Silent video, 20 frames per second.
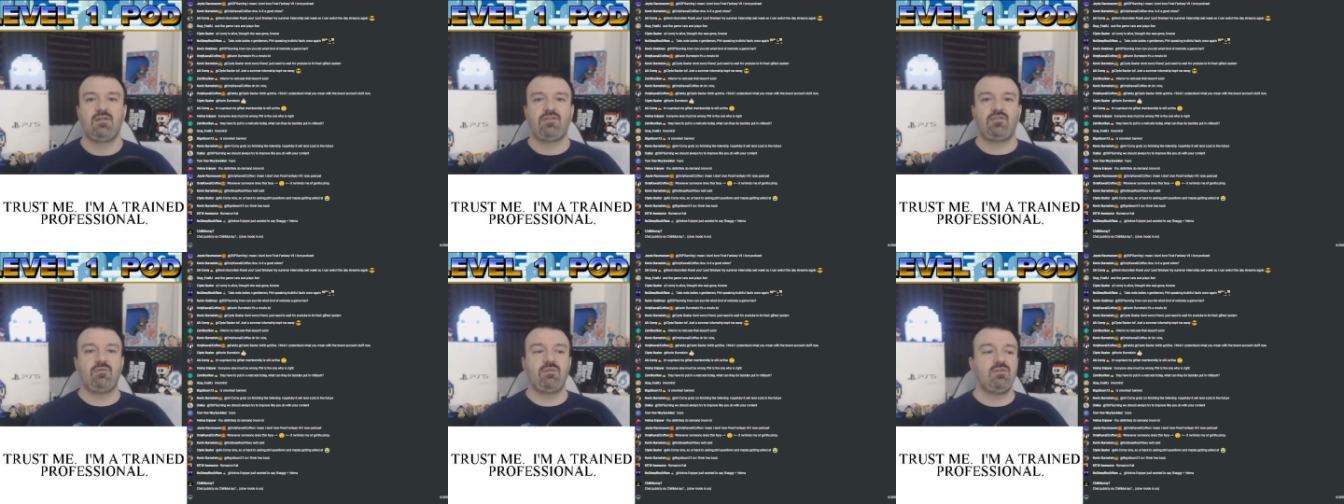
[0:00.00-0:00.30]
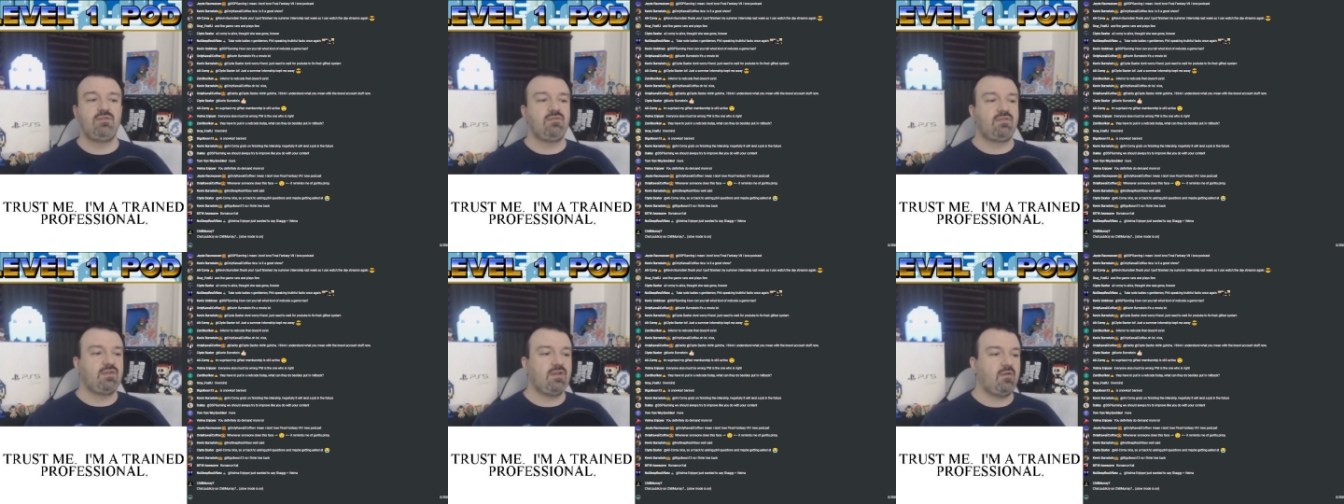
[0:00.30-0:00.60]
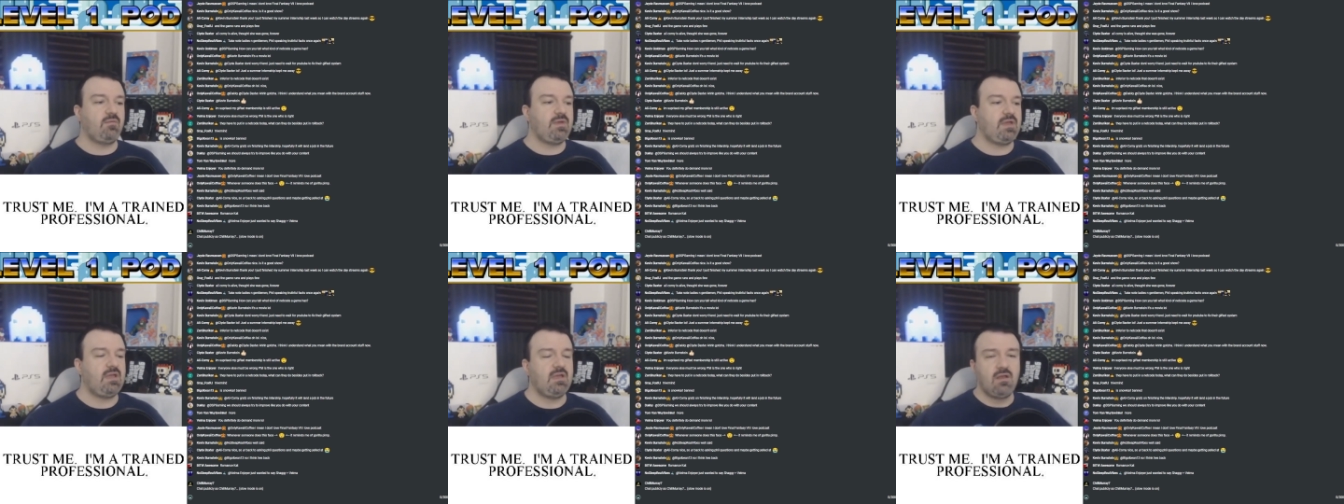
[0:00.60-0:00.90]
So when you
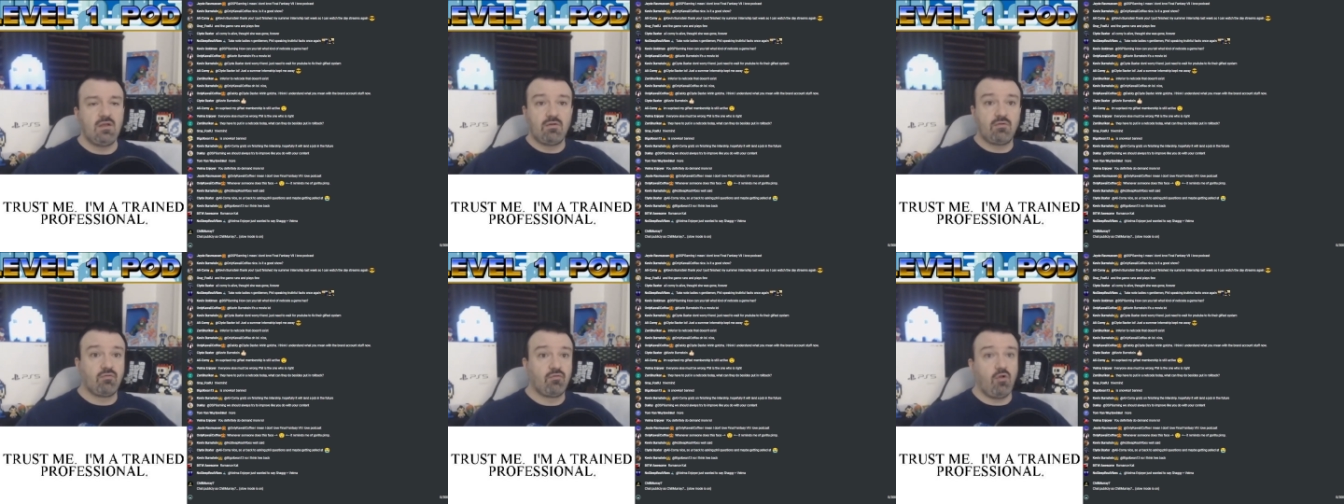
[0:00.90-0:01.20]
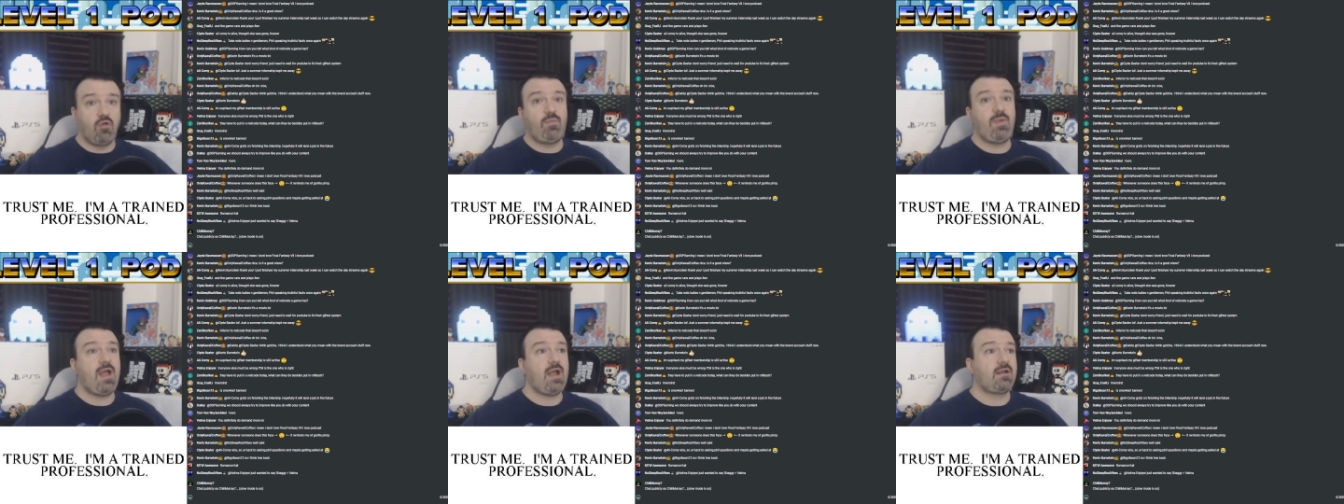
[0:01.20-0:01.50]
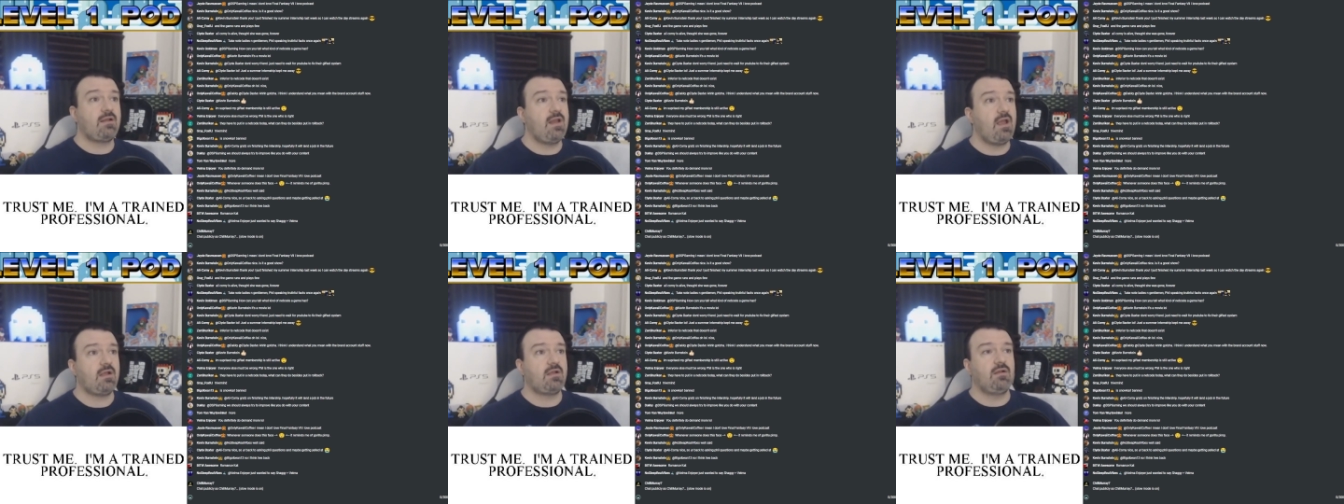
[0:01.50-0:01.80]
tell me
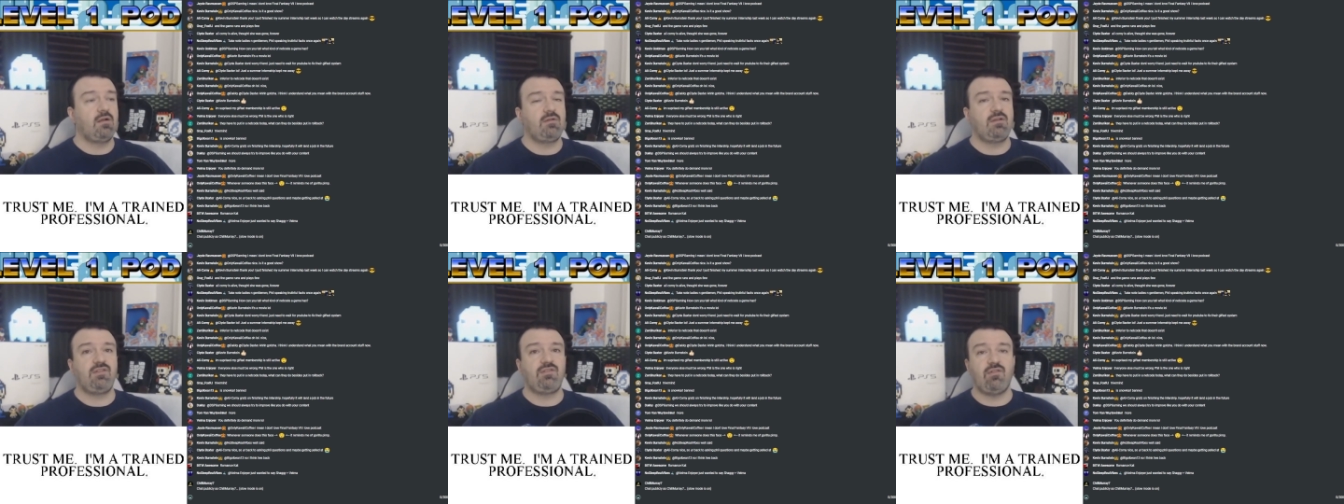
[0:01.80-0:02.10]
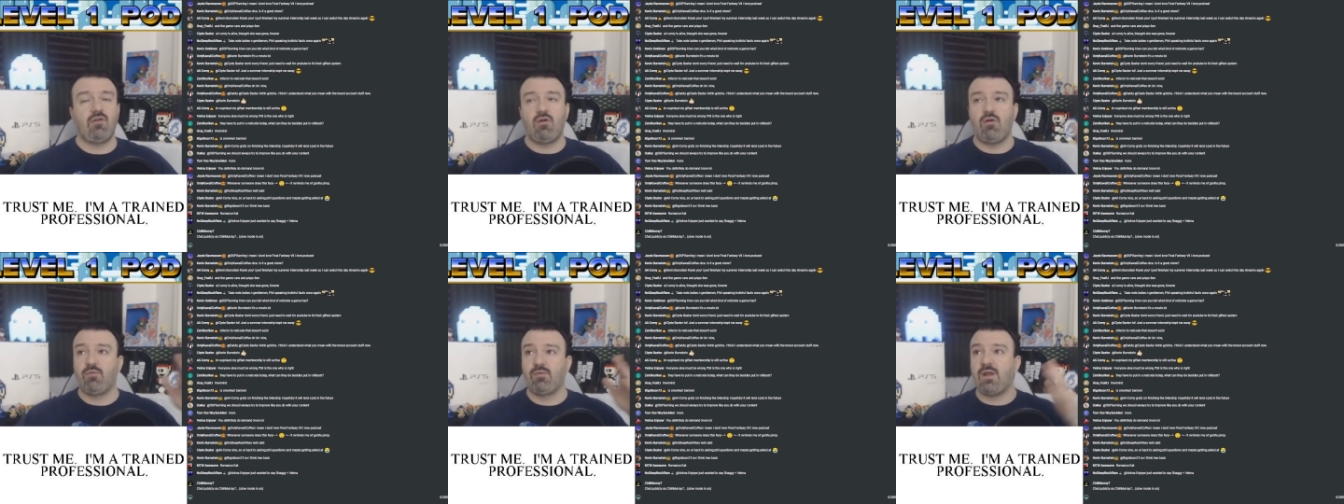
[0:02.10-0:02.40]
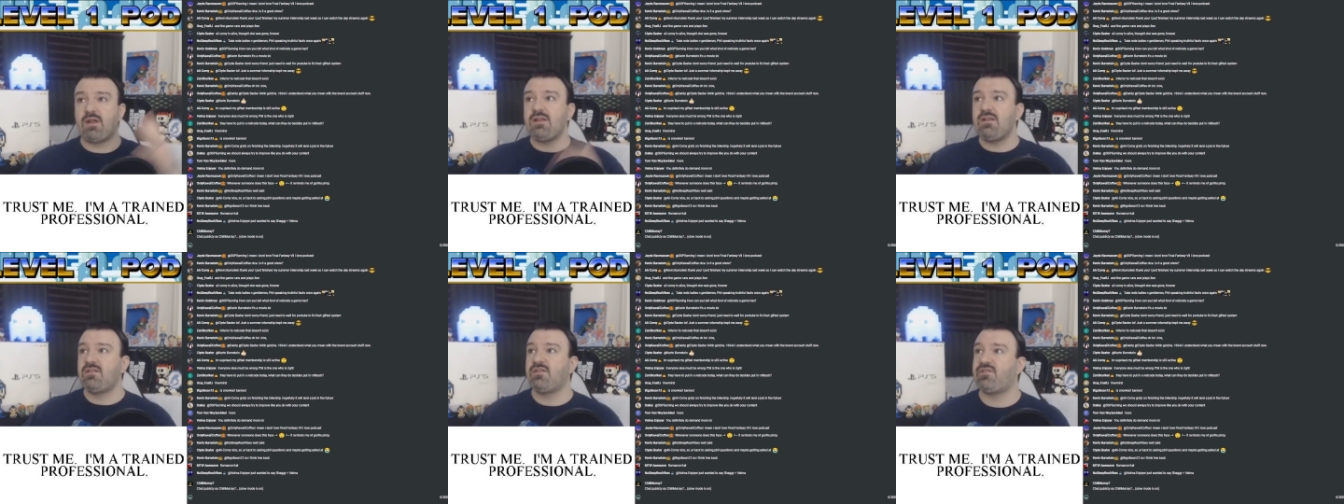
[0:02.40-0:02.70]
rollback netcode is
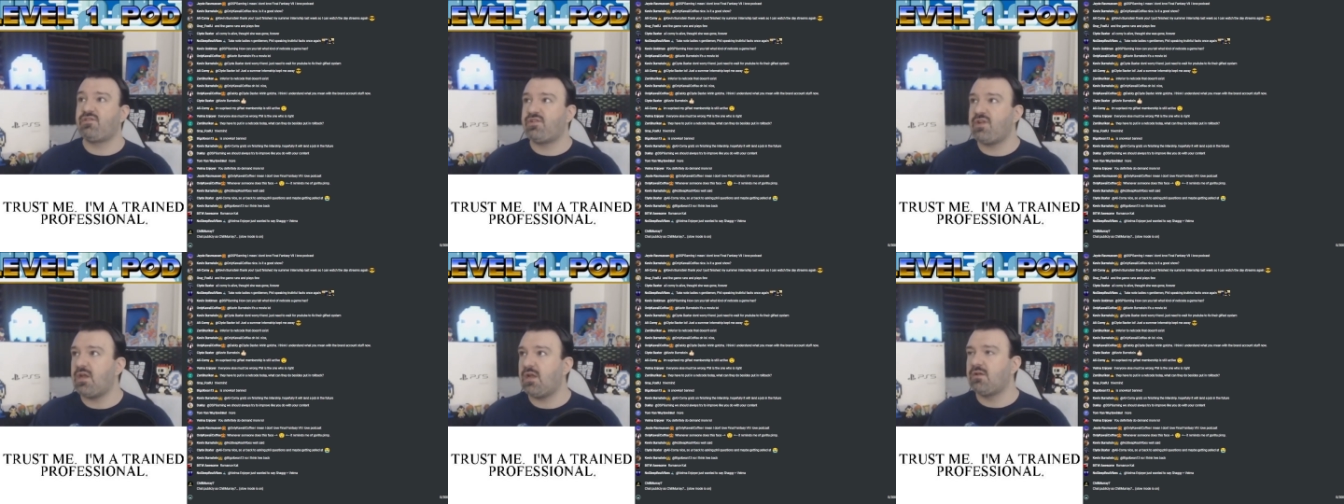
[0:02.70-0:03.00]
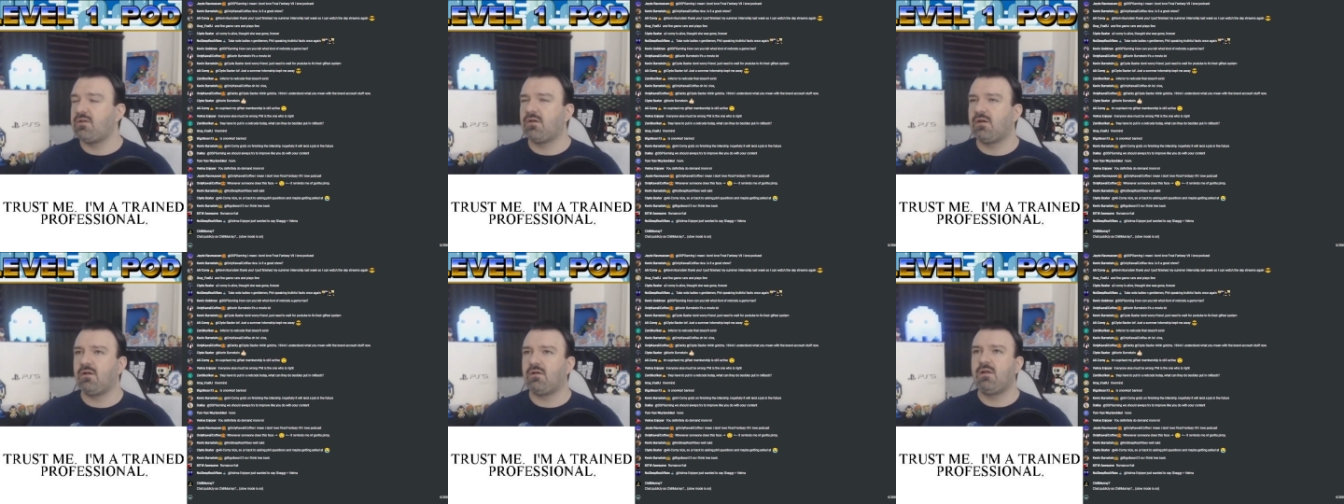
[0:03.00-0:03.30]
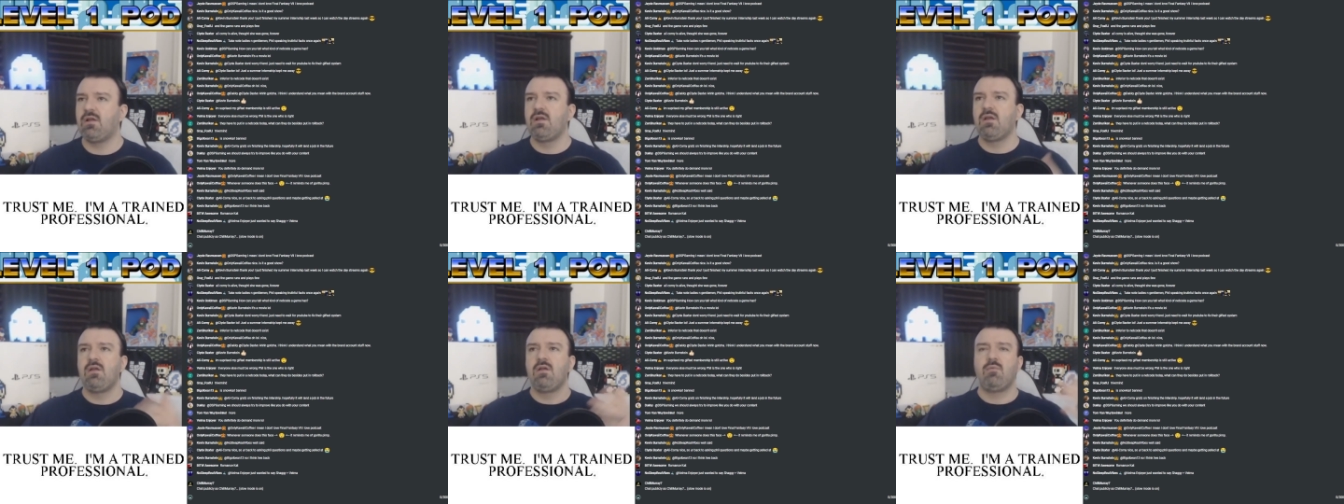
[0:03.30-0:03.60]
already the standard,